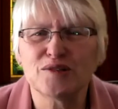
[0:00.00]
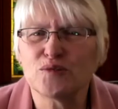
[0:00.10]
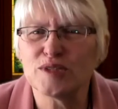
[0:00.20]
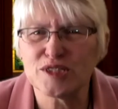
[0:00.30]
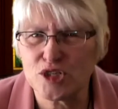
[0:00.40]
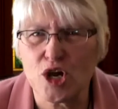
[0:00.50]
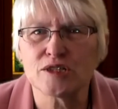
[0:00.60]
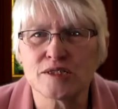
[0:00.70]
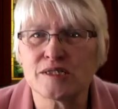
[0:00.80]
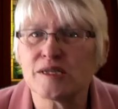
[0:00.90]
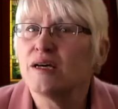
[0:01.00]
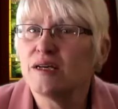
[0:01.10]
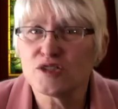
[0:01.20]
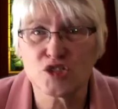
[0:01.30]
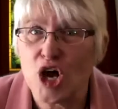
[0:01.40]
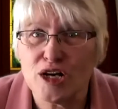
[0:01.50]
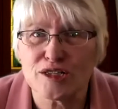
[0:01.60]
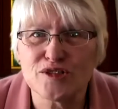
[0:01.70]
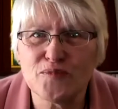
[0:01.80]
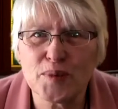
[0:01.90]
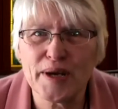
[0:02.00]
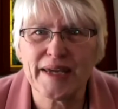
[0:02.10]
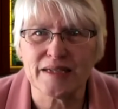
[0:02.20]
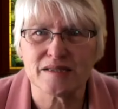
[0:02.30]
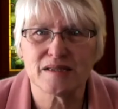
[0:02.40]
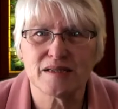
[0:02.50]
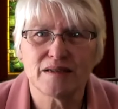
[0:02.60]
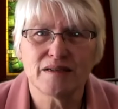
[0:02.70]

with songs, songs of praise.